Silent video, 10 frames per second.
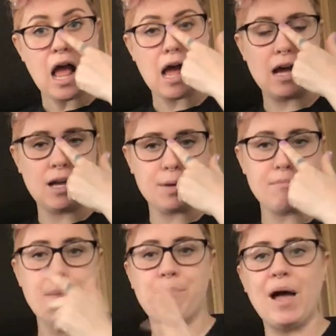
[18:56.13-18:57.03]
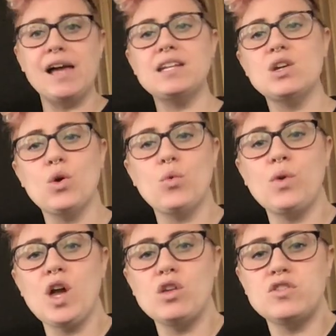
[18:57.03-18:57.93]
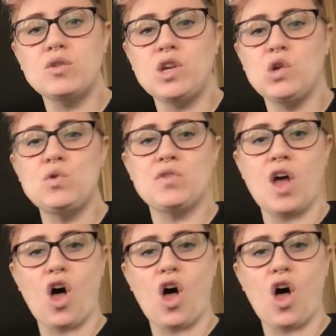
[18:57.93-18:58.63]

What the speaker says: But we also use